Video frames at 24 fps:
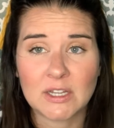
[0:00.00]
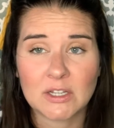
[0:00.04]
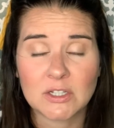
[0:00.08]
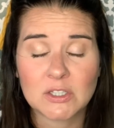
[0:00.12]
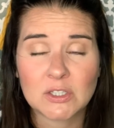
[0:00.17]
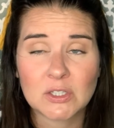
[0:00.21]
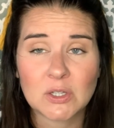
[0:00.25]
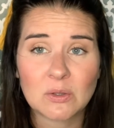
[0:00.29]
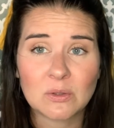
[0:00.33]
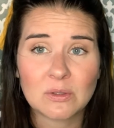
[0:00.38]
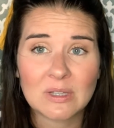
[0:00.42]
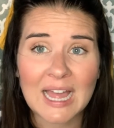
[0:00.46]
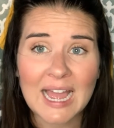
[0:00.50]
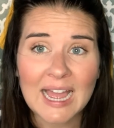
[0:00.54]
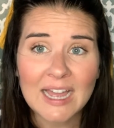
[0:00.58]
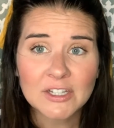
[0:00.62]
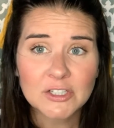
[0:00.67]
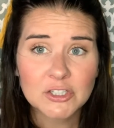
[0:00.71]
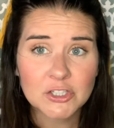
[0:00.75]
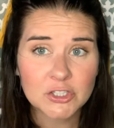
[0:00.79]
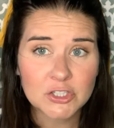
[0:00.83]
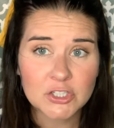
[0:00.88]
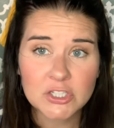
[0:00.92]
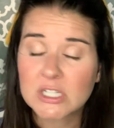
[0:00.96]
So
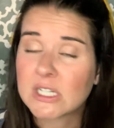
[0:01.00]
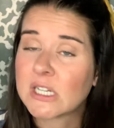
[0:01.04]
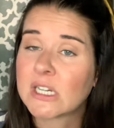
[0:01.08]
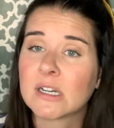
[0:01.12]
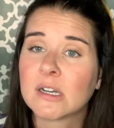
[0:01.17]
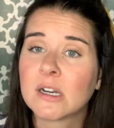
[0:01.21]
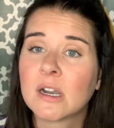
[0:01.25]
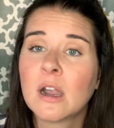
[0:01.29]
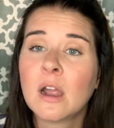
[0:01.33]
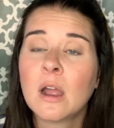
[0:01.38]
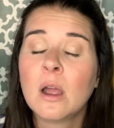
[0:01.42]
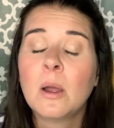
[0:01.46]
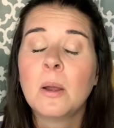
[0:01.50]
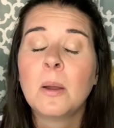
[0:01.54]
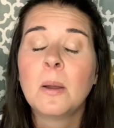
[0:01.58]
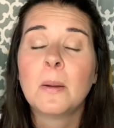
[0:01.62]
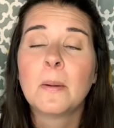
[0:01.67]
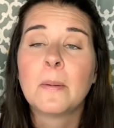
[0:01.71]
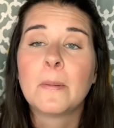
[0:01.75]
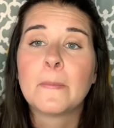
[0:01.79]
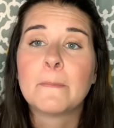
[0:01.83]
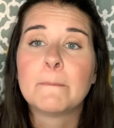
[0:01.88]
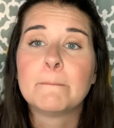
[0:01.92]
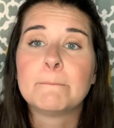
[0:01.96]
last year,
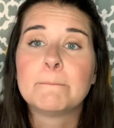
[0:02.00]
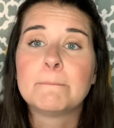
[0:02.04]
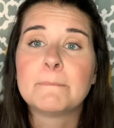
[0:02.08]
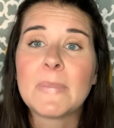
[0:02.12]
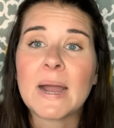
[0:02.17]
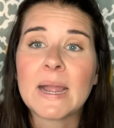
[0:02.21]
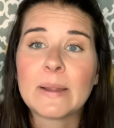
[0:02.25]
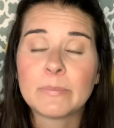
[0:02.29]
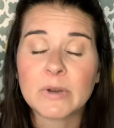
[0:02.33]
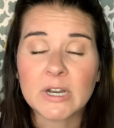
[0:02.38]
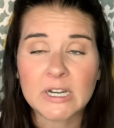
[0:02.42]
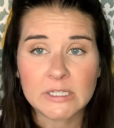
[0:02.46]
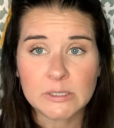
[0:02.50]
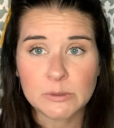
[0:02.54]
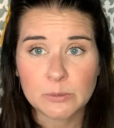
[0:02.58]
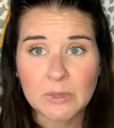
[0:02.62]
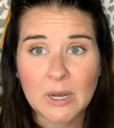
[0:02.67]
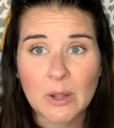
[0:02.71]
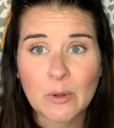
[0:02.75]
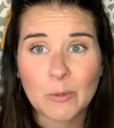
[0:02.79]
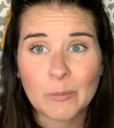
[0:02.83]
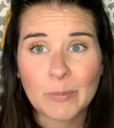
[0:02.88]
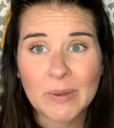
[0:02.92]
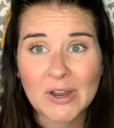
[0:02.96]
my brakes went
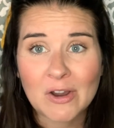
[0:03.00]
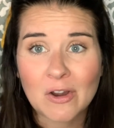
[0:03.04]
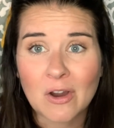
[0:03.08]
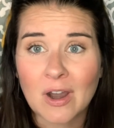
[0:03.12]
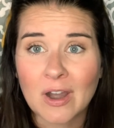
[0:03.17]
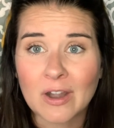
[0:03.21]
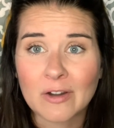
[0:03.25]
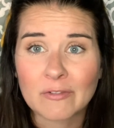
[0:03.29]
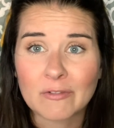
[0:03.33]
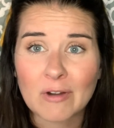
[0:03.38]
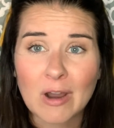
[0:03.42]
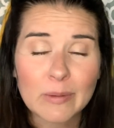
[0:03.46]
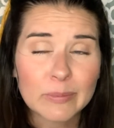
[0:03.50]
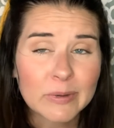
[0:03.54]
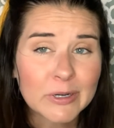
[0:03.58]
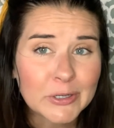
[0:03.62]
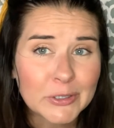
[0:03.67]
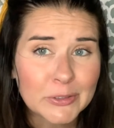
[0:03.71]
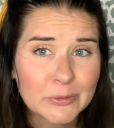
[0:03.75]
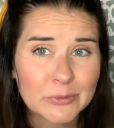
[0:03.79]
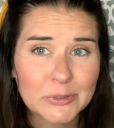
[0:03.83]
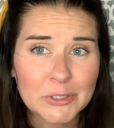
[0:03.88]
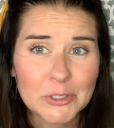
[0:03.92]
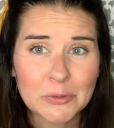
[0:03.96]
out in my car. Robert
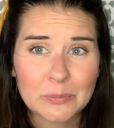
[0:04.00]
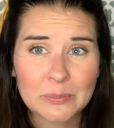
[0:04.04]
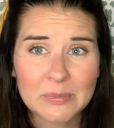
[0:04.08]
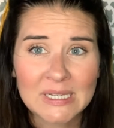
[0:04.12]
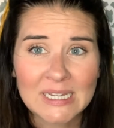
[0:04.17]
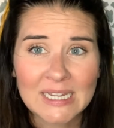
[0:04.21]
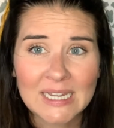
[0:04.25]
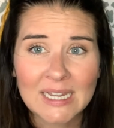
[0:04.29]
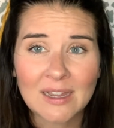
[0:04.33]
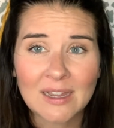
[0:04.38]
YouTubed it.